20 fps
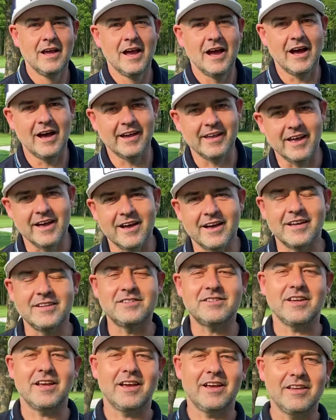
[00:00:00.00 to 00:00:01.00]
Hi
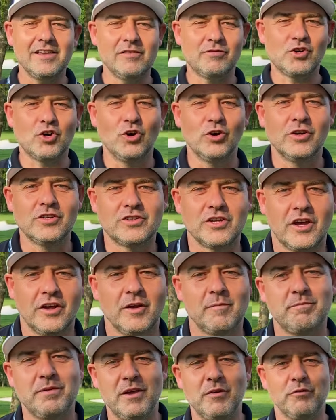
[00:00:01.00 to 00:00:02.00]
guys, you've caught us on a
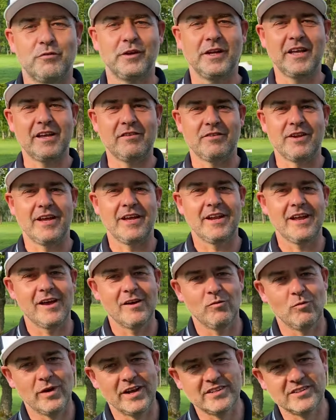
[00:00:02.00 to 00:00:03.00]
beautiful evening
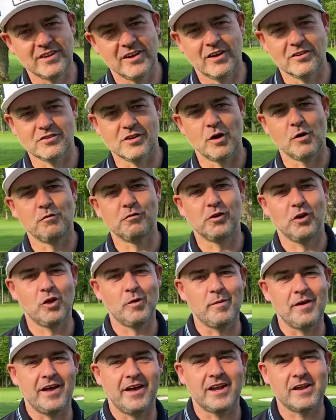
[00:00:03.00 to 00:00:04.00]
at West Harts Golf Club,
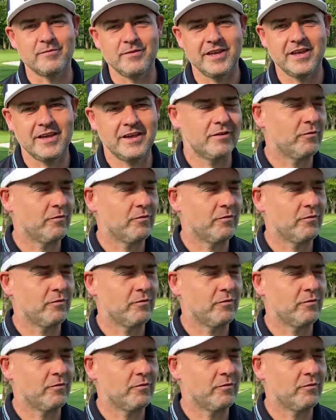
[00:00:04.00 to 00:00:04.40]
and I'm here